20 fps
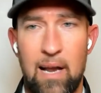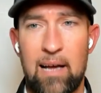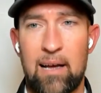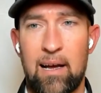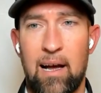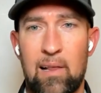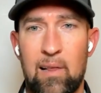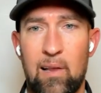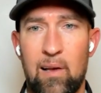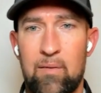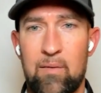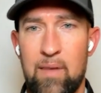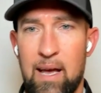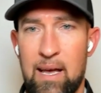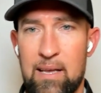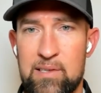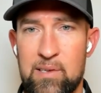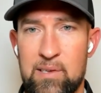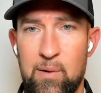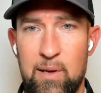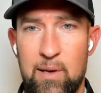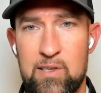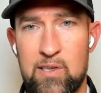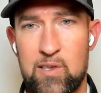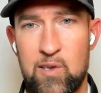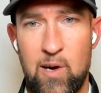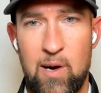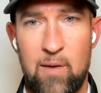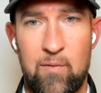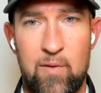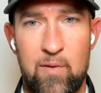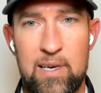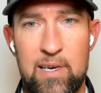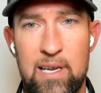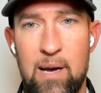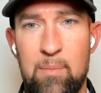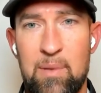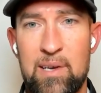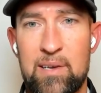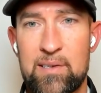I love that. So, Instagram for
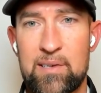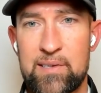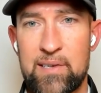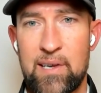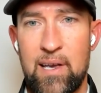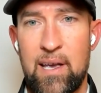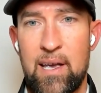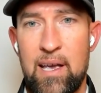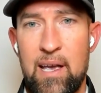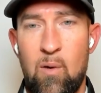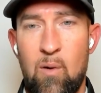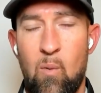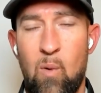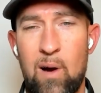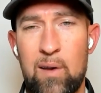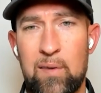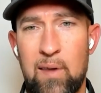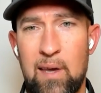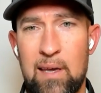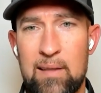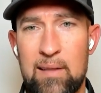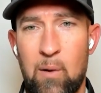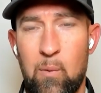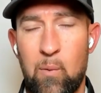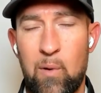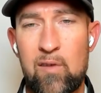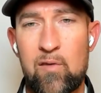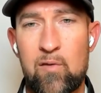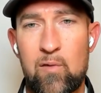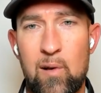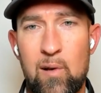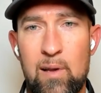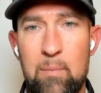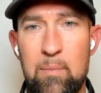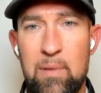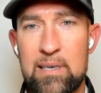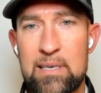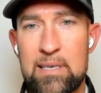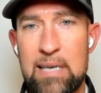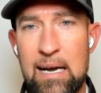Dummies. One thing that we've really
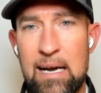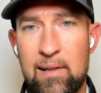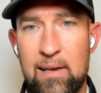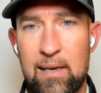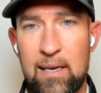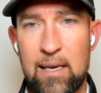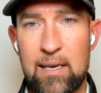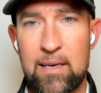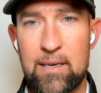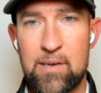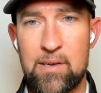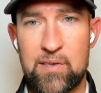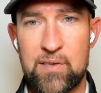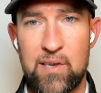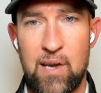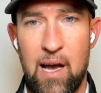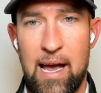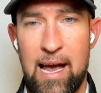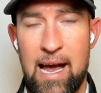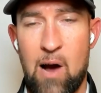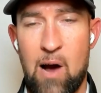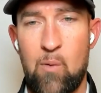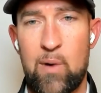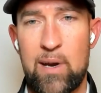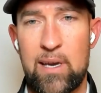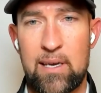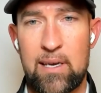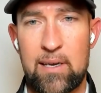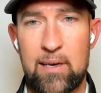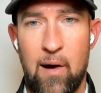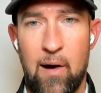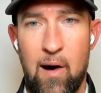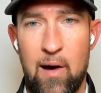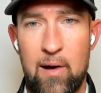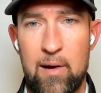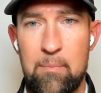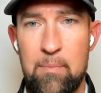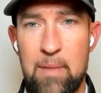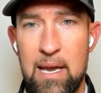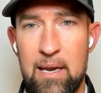been dialing in is how we can
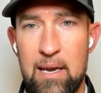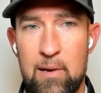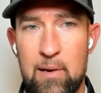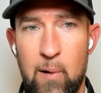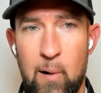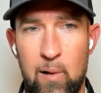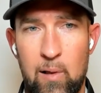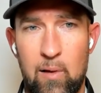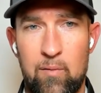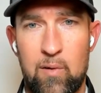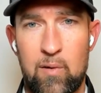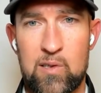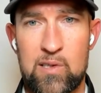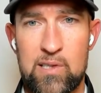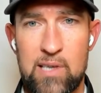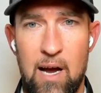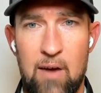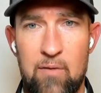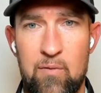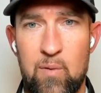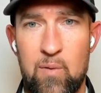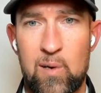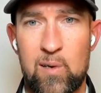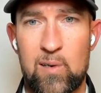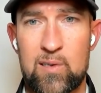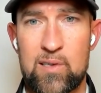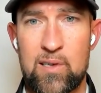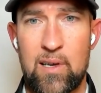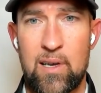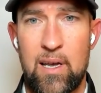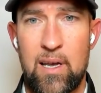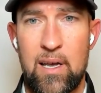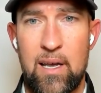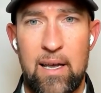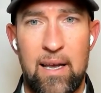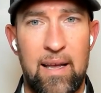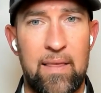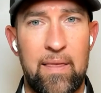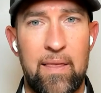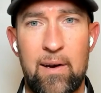automate all of our softwares.
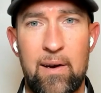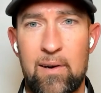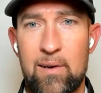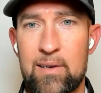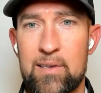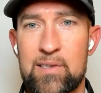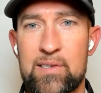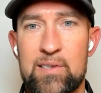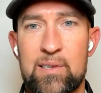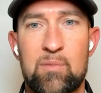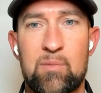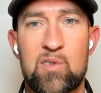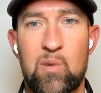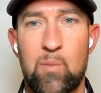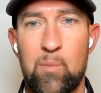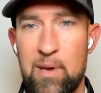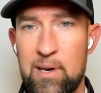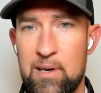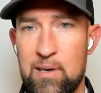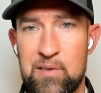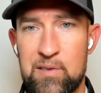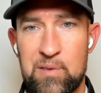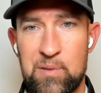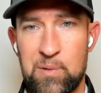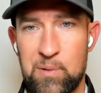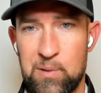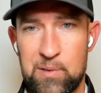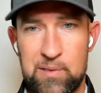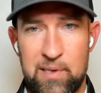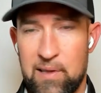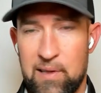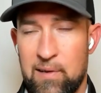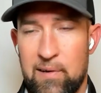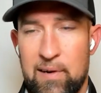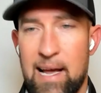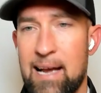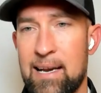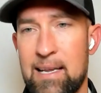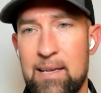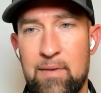And there is some tremendous tools, and they're
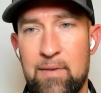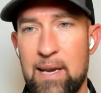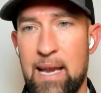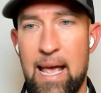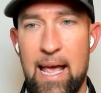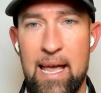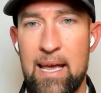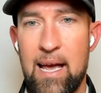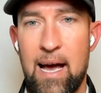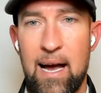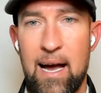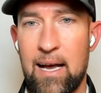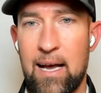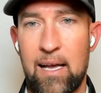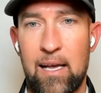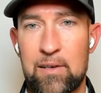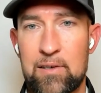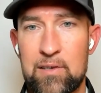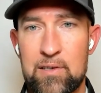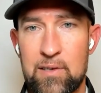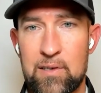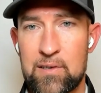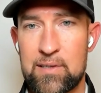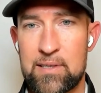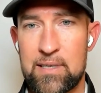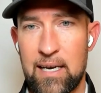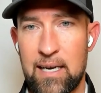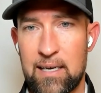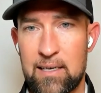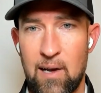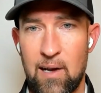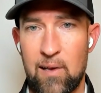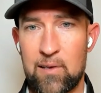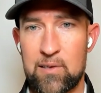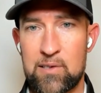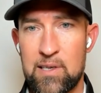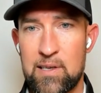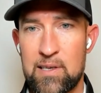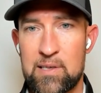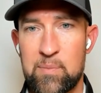not even AI. It's just
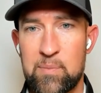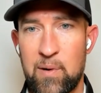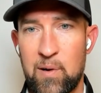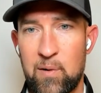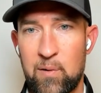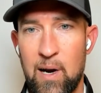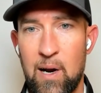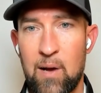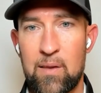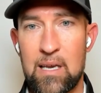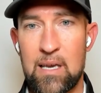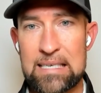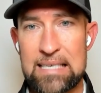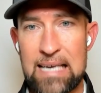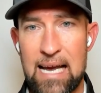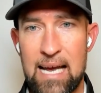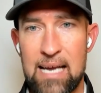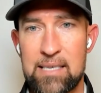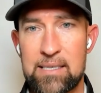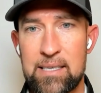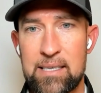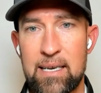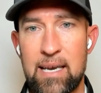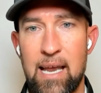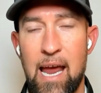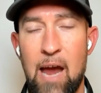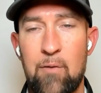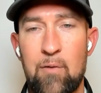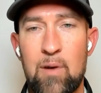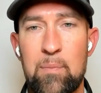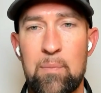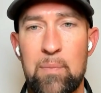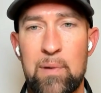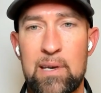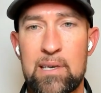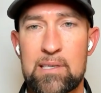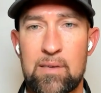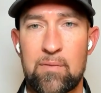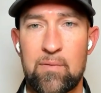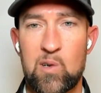technology that's been around that ties in every
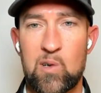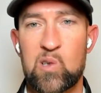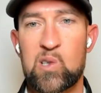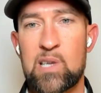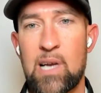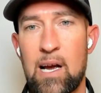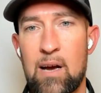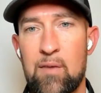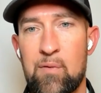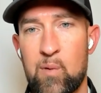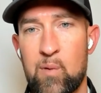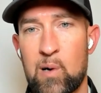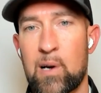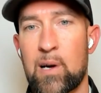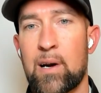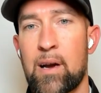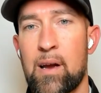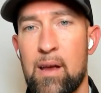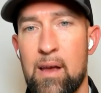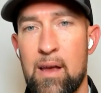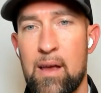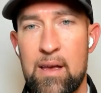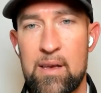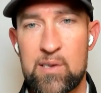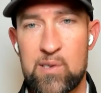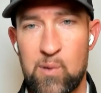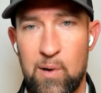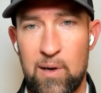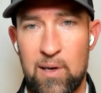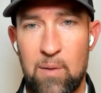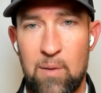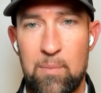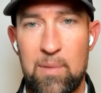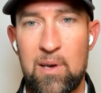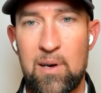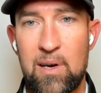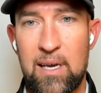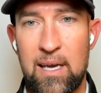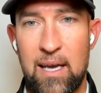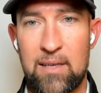piece of your software so it
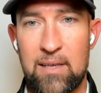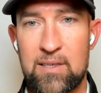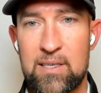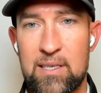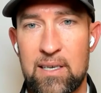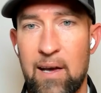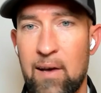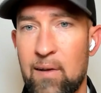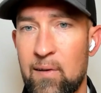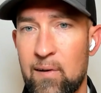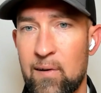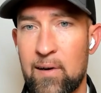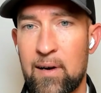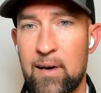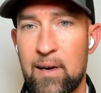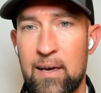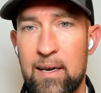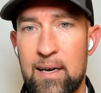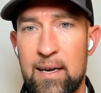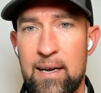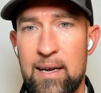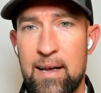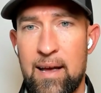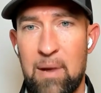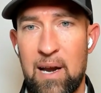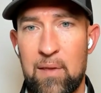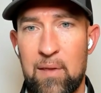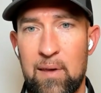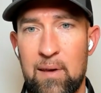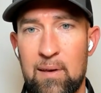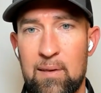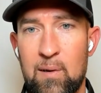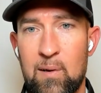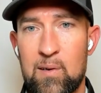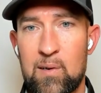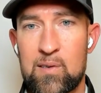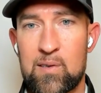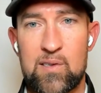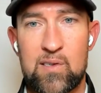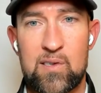communicates together. And I think
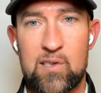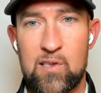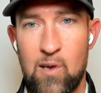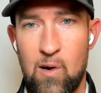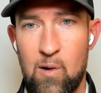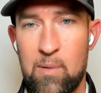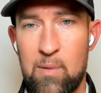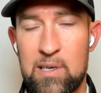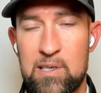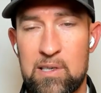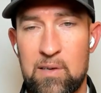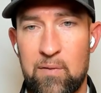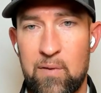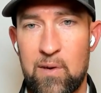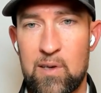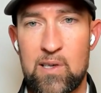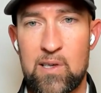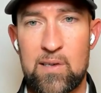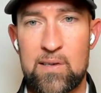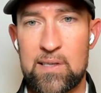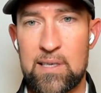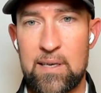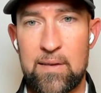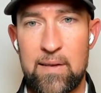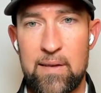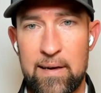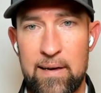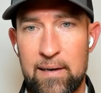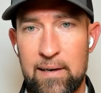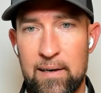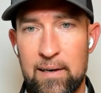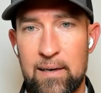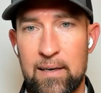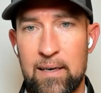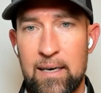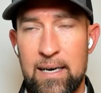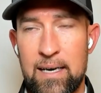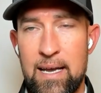there's so much efficiency there.